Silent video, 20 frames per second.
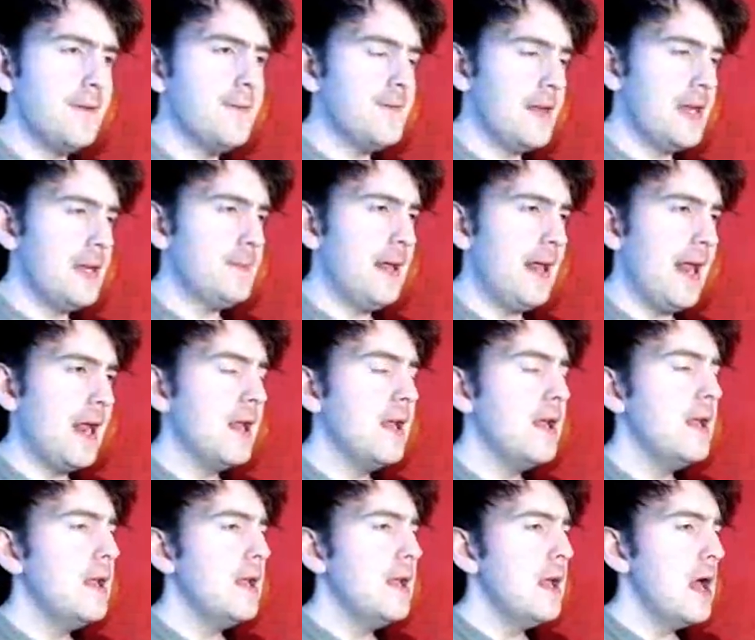that theming.
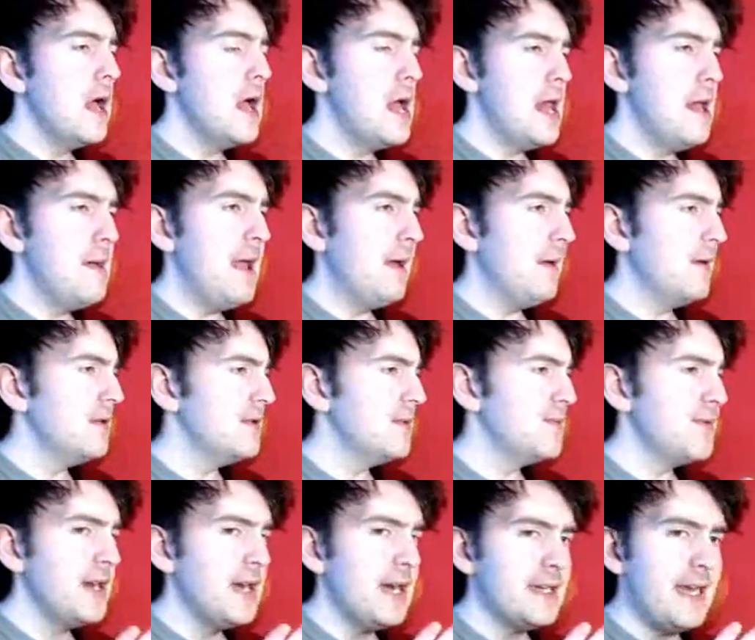Because it's a
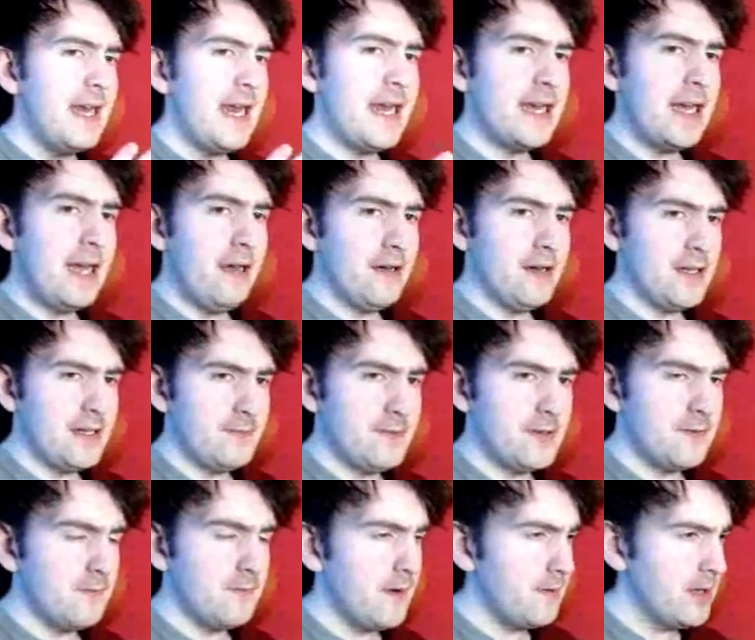brilliant idea, you know, because it
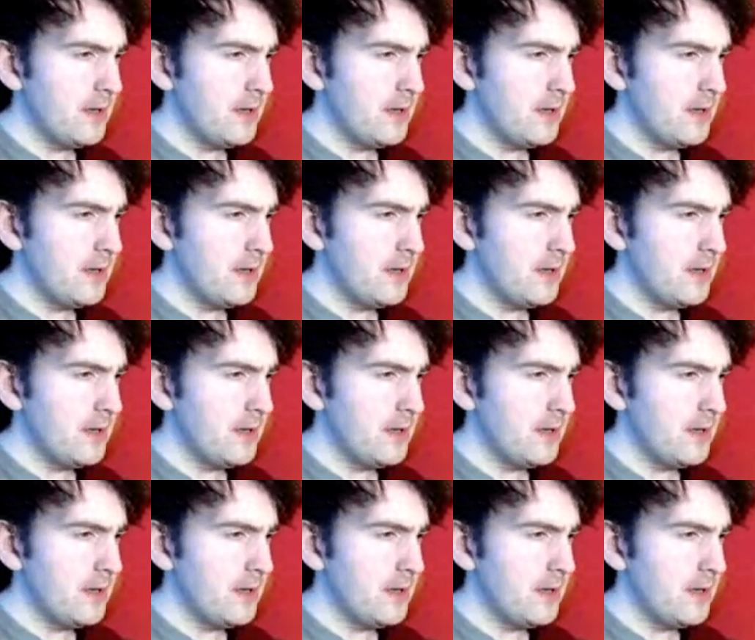was